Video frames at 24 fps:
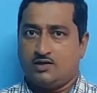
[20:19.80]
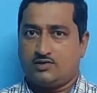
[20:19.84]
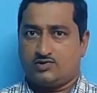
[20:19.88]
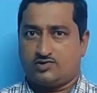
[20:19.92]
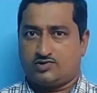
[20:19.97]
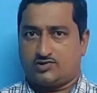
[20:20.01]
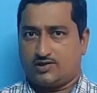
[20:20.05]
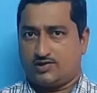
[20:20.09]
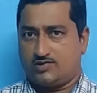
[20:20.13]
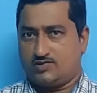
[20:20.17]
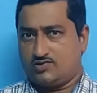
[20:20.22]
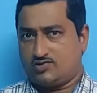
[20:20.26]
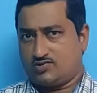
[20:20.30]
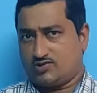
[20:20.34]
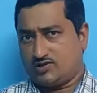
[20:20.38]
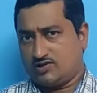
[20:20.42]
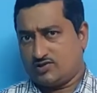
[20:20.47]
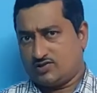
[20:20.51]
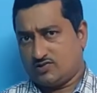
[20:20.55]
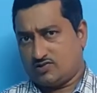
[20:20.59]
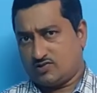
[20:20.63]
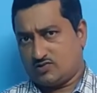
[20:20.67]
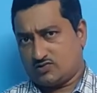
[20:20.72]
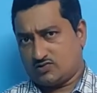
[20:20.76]
Tense
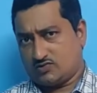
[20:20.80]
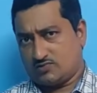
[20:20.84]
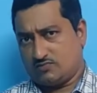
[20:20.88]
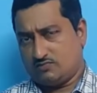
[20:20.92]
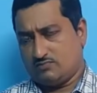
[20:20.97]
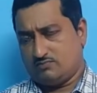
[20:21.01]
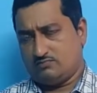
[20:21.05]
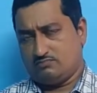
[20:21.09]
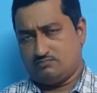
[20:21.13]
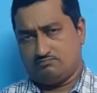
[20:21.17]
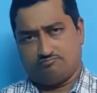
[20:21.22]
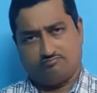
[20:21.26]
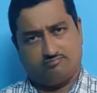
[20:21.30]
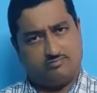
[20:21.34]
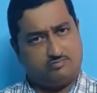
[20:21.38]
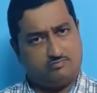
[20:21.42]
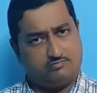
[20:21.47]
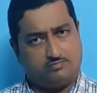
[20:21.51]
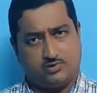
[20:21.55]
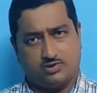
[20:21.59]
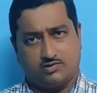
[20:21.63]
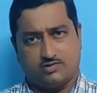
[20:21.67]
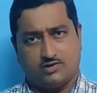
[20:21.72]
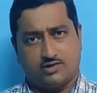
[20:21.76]
change is
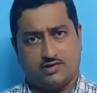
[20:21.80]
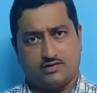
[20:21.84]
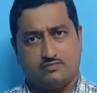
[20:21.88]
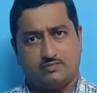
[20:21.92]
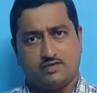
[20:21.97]
important